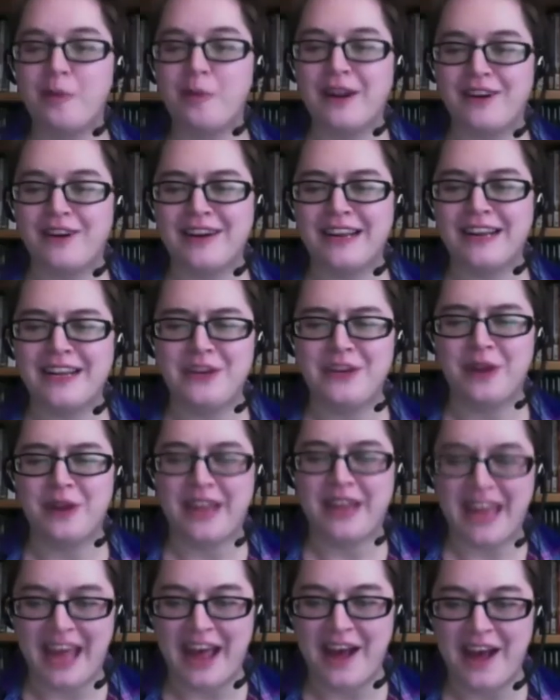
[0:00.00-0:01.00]
her get into a
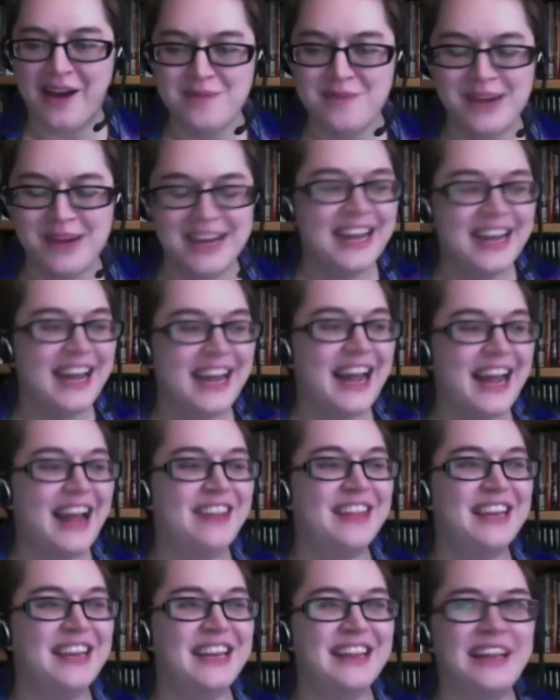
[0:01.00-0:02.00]
cab,
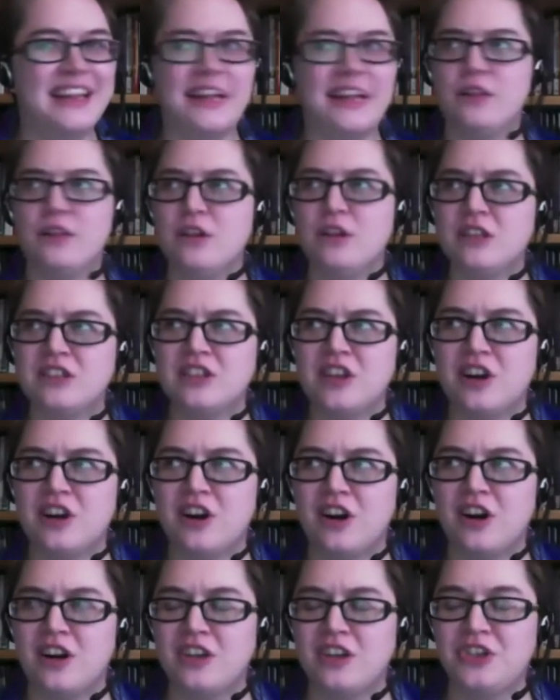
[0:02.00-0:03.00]
and then he looks at
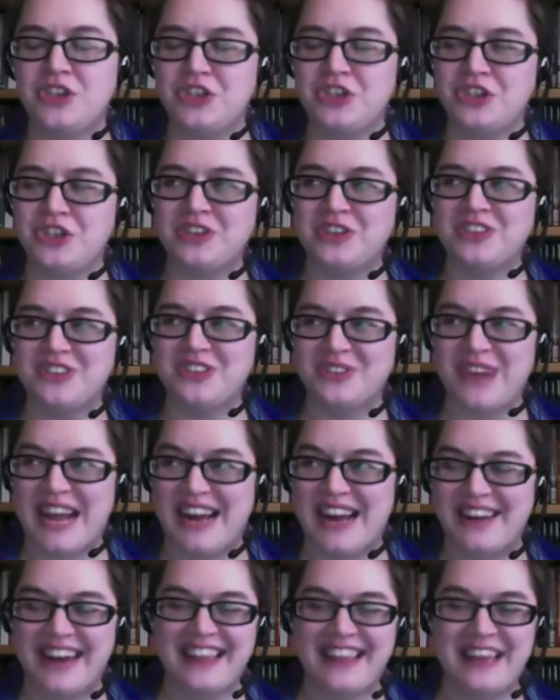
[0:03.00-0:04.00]
her and she turns
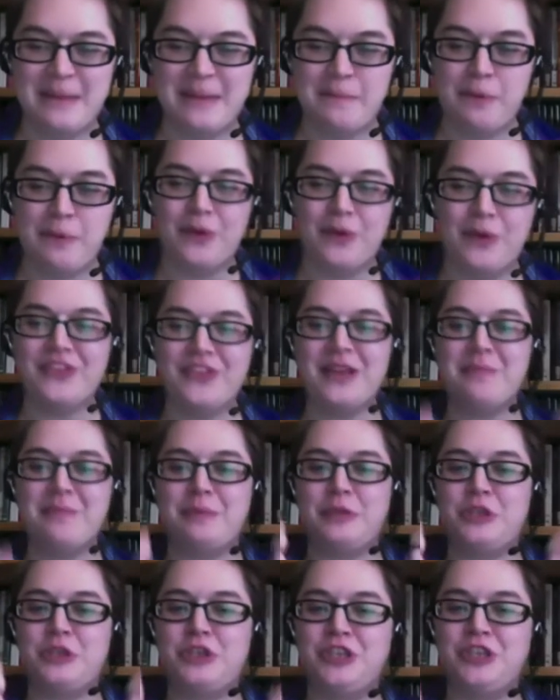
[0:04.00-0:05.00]
around, and then he pulls up
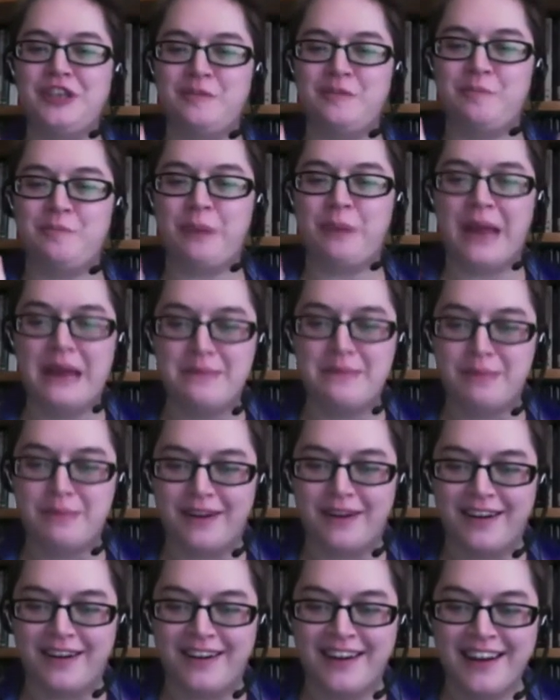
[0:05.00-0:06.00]
a sheet of
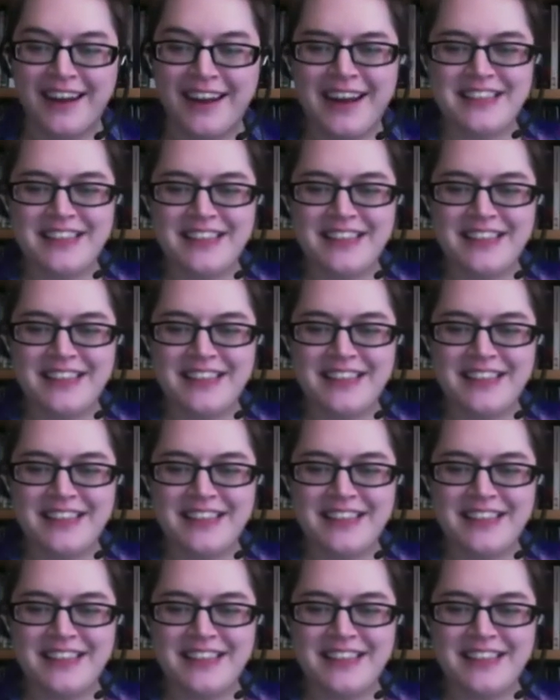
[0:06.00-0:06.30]
paper that